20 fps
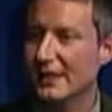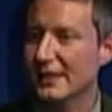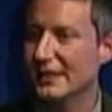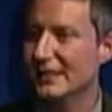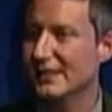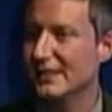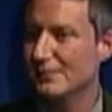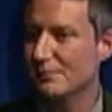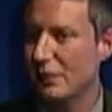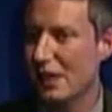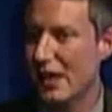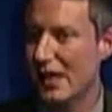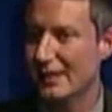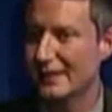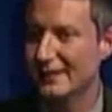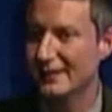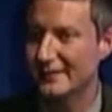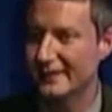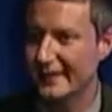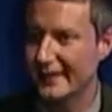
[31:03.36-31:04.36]
in his
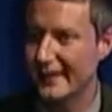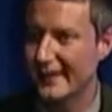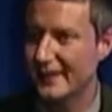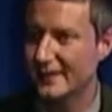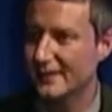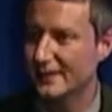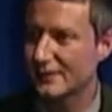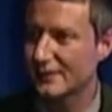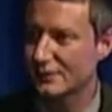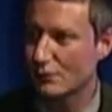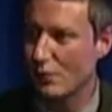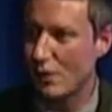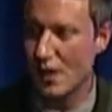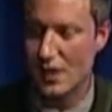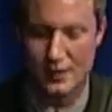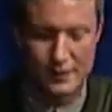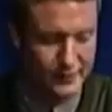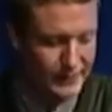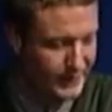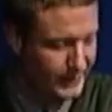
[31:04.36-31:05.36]
pocket than the
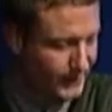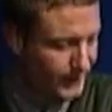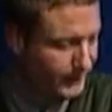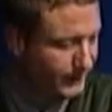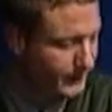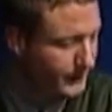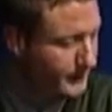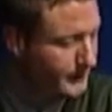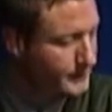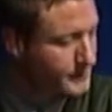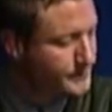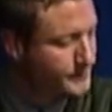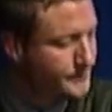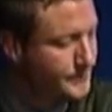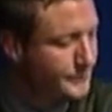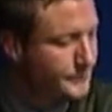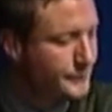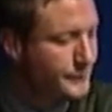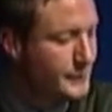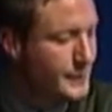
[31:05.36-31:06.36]
squatter did.
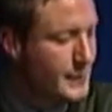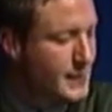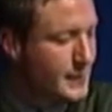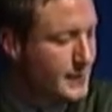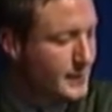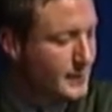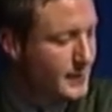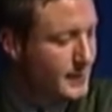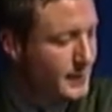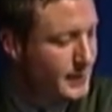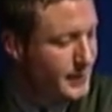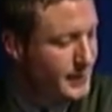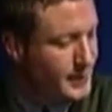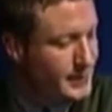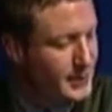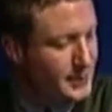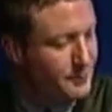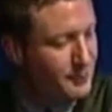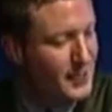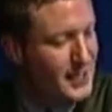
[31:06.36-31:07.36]
In
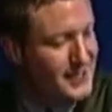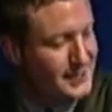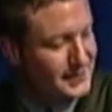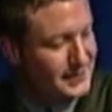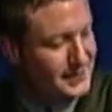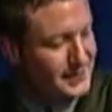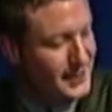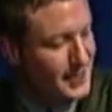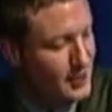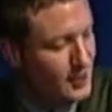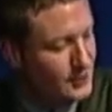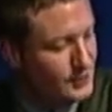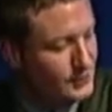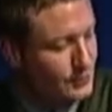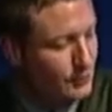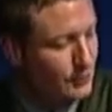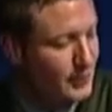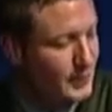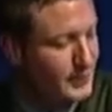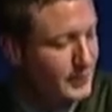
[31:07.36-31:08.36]
the Nebraska
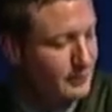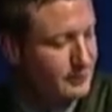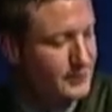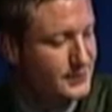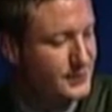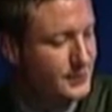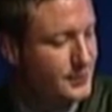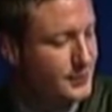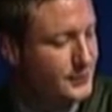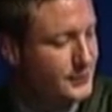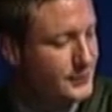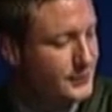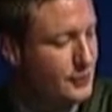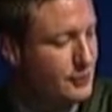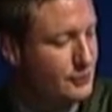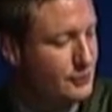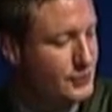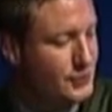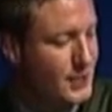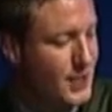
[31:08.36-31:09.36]
Territory, there were certain
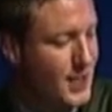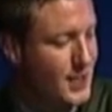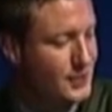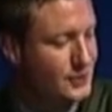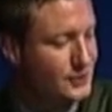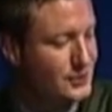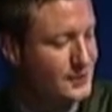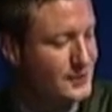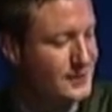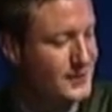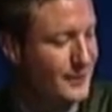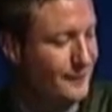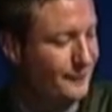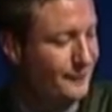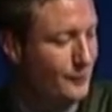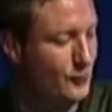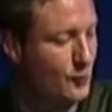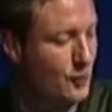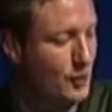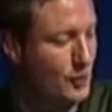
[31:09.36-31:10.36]
associations that
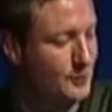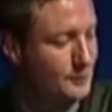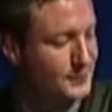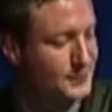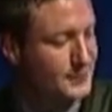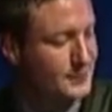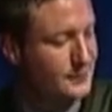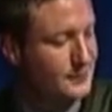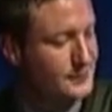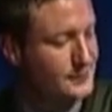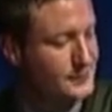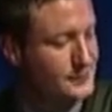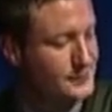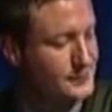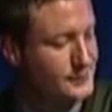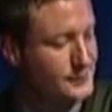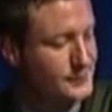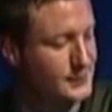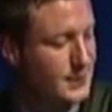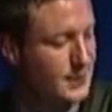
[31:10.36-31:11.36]
formed
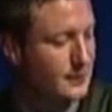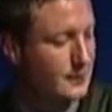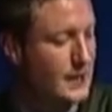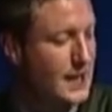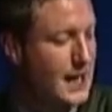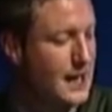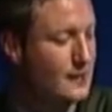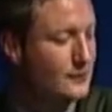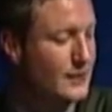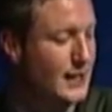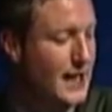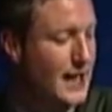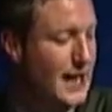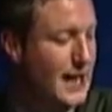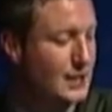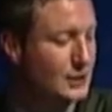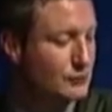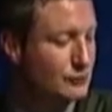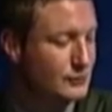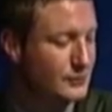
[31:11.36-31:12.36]
that allowed the
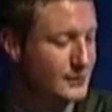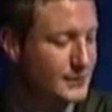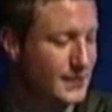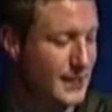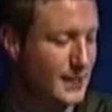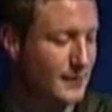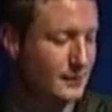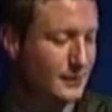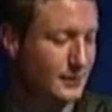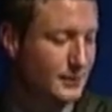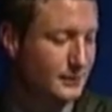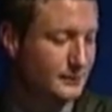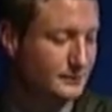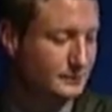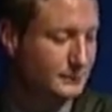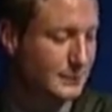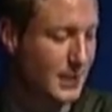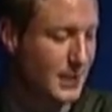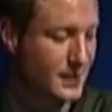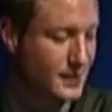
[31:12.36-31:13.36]
actual settler,
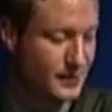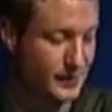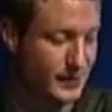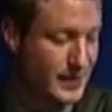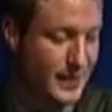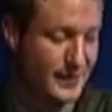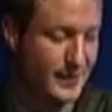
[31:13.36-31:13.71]
uh, that,